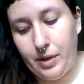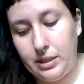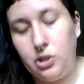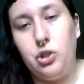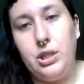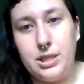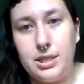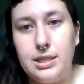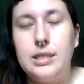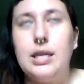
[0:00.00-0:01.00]
Indigenous
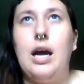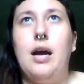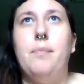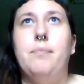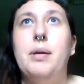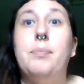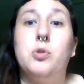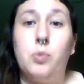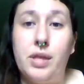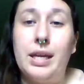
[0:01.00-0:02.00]
um,
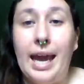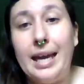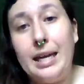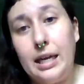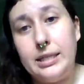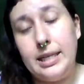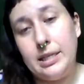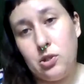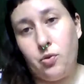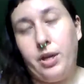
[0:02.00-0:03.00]
peoples within Canada's
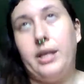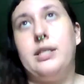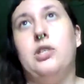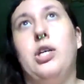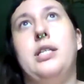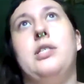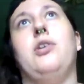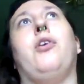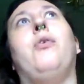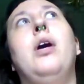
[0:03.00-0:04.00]
history, such as, you
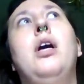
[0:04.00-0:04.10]
know,